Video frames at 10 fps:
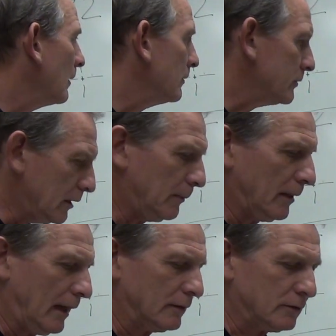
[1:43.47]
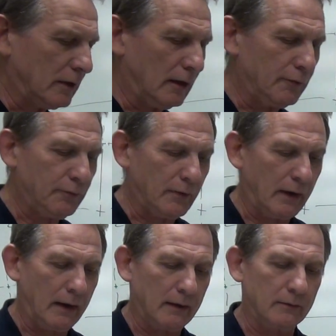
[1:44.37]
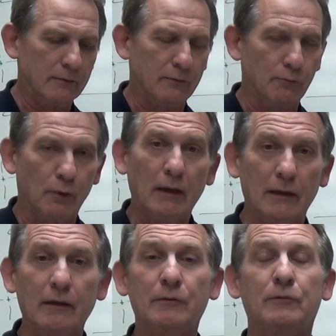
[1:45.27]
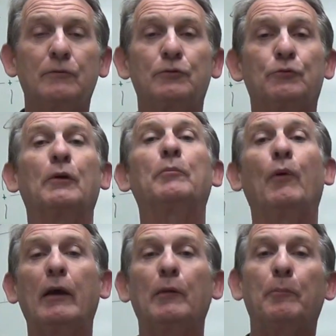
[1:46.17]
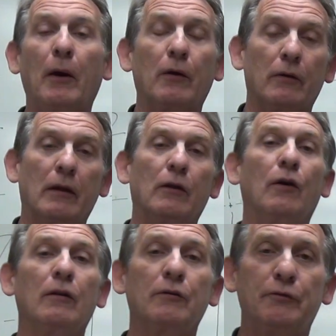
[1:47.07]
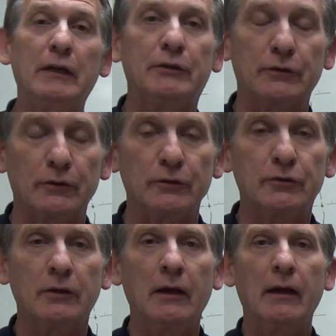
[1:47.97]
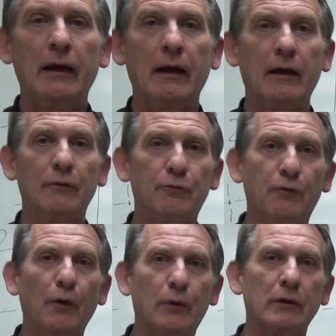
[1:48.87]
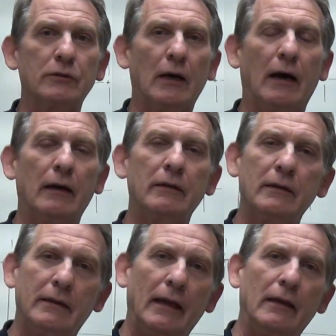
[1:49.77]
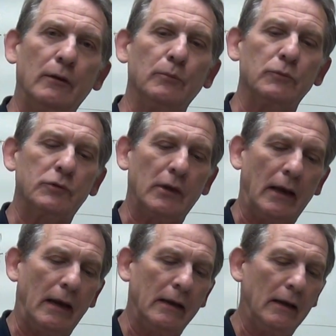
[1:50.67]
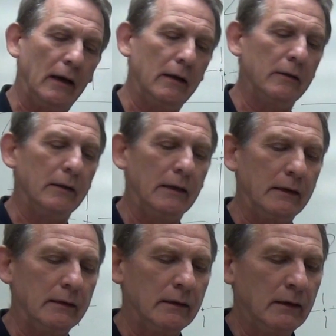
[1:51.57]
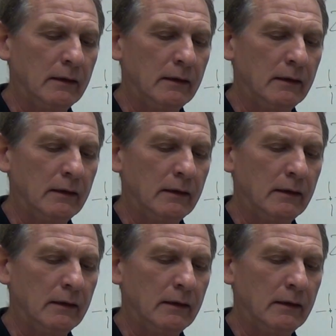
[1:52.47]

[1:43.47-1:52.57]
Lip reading: some of that stuff and really strip away the part and all the features and focus on the datums and on the